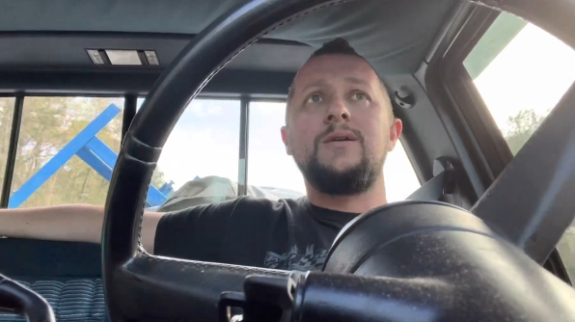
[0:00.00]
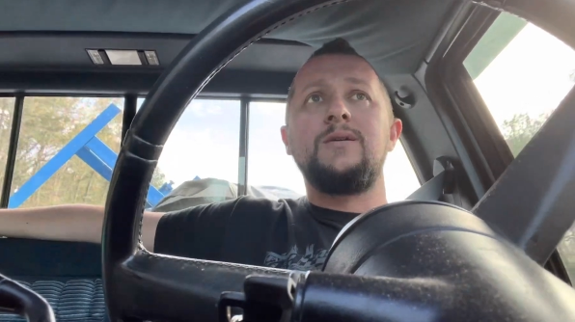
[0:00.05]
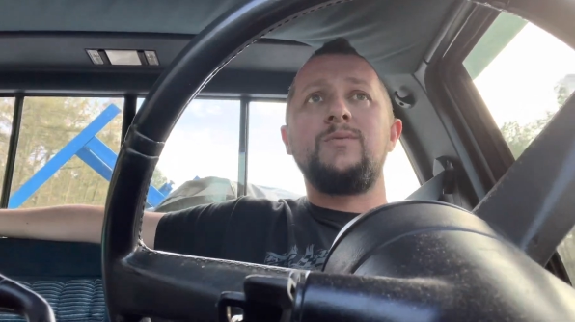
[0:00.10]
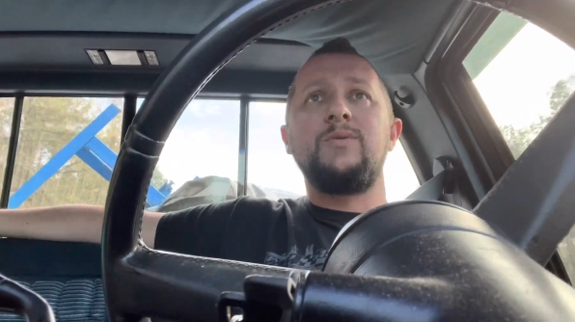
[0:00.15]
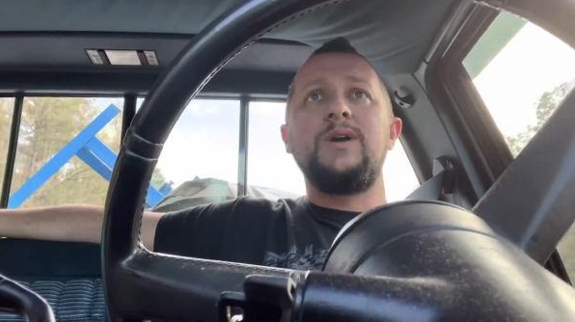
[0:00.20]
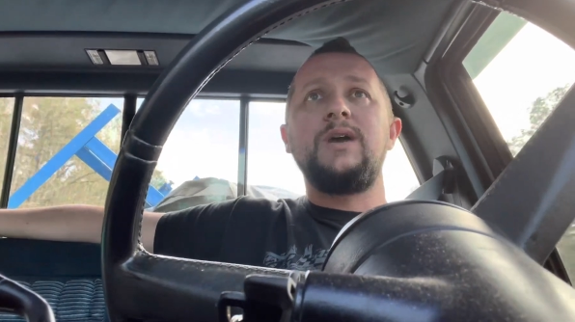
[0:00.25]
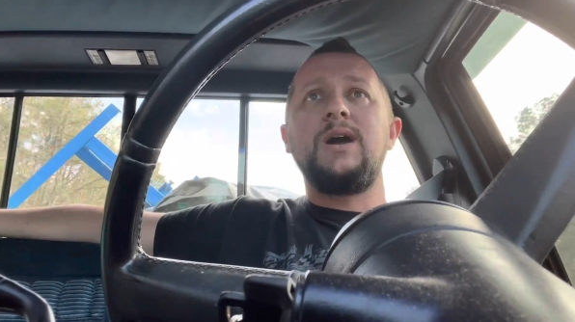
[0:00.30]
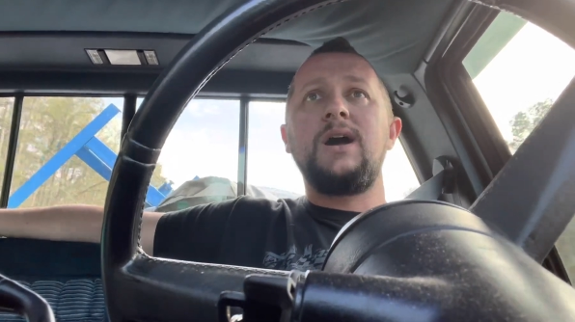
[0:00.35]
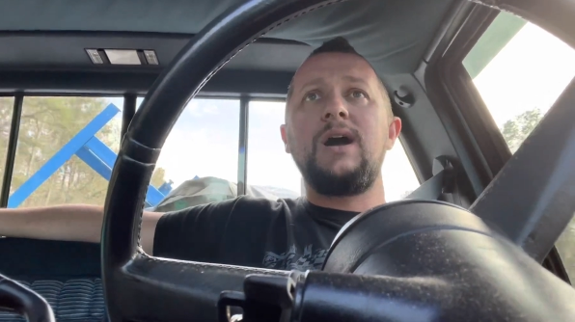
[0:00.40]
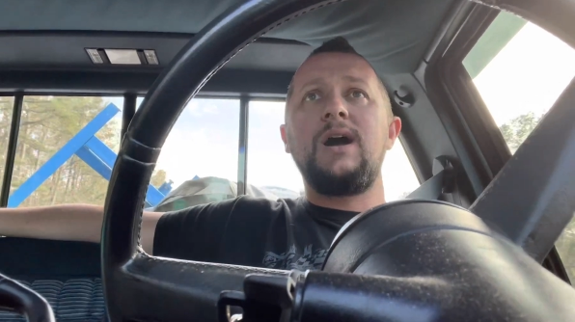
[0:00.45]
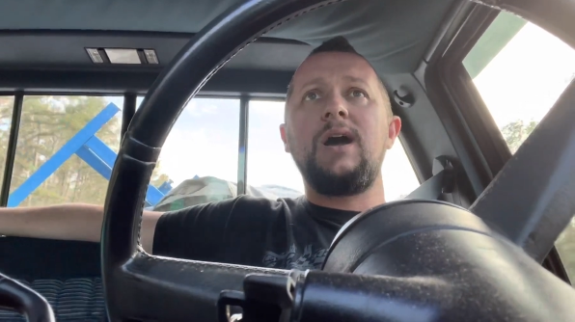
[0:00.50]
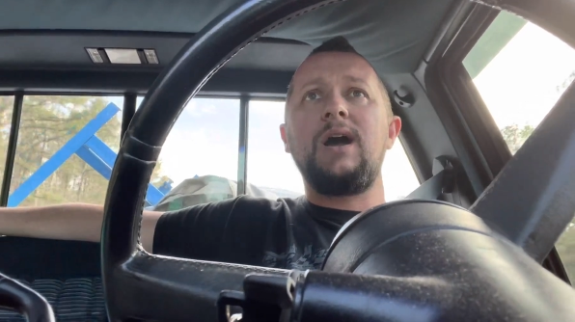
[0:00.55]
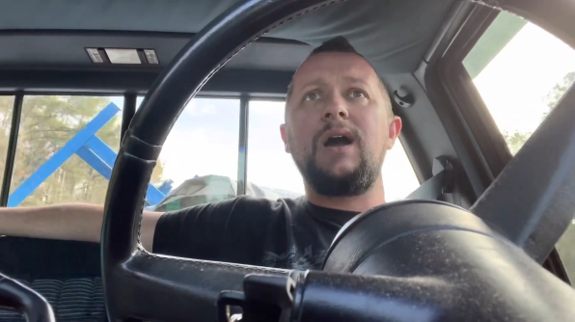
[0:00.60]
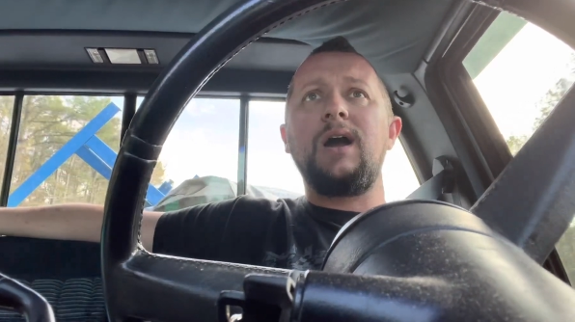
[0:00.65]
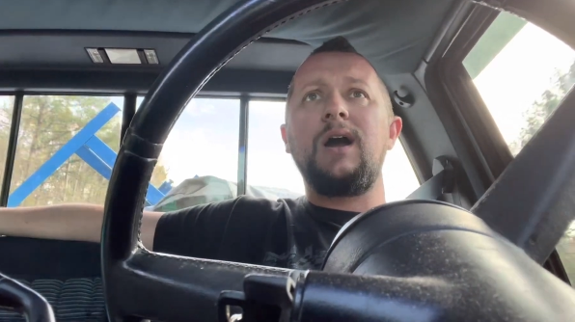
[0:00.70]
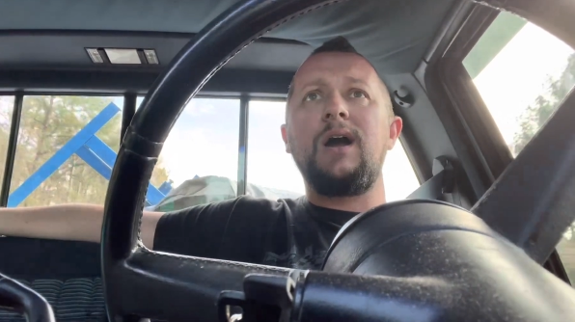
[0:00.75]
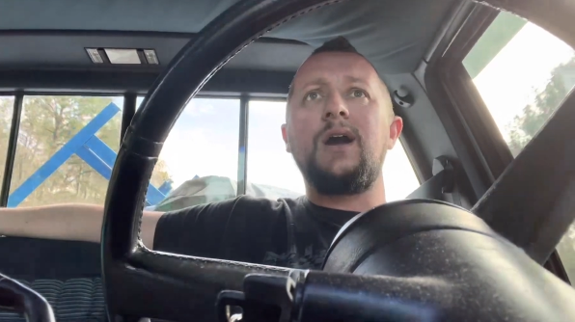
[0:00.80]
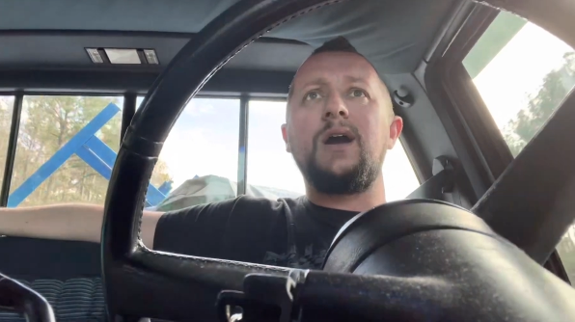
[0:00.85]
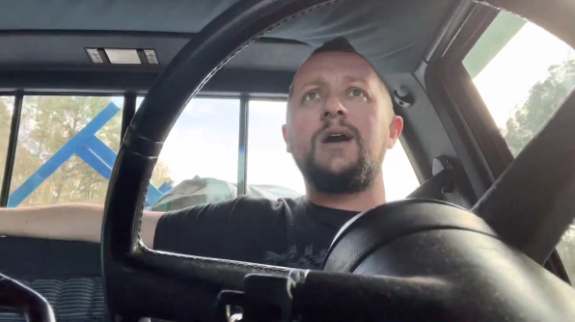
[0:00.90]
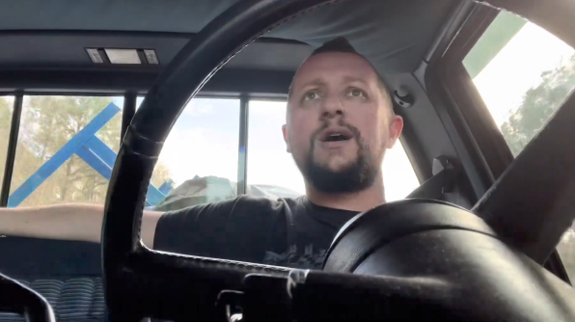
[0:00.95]

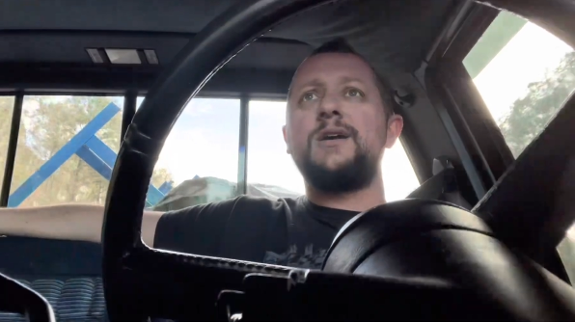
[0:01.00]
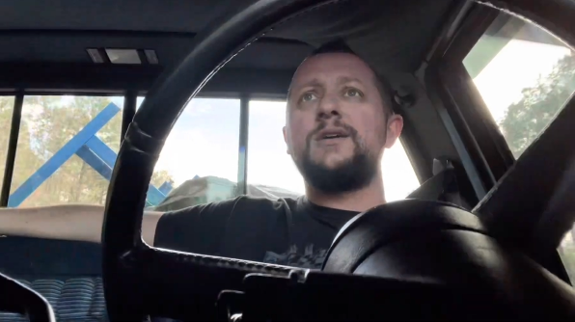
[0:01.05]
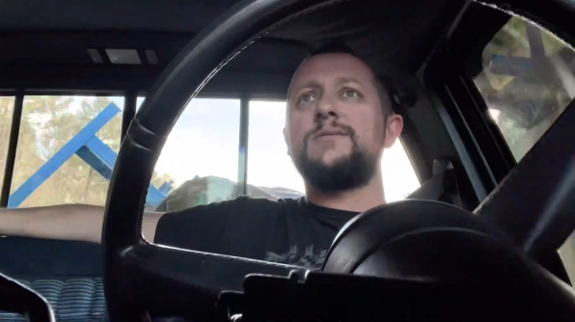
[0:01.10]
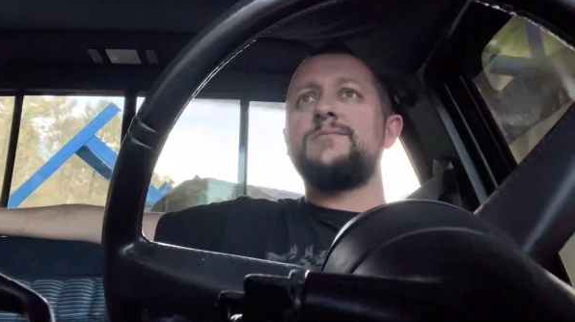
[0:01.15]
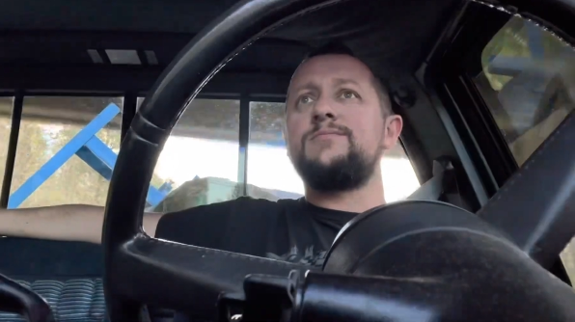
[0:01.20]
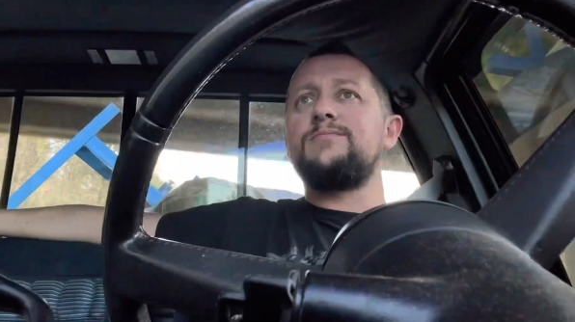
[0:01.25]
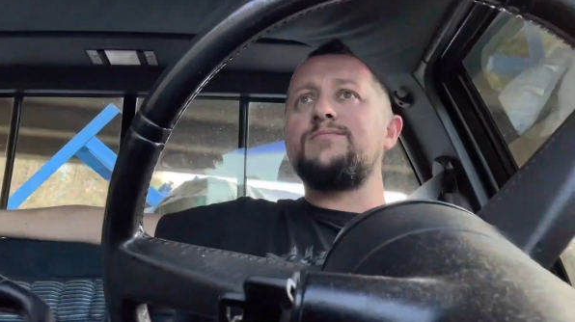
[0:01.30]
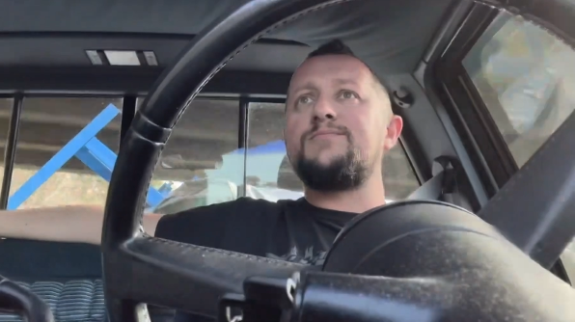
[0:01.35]
we're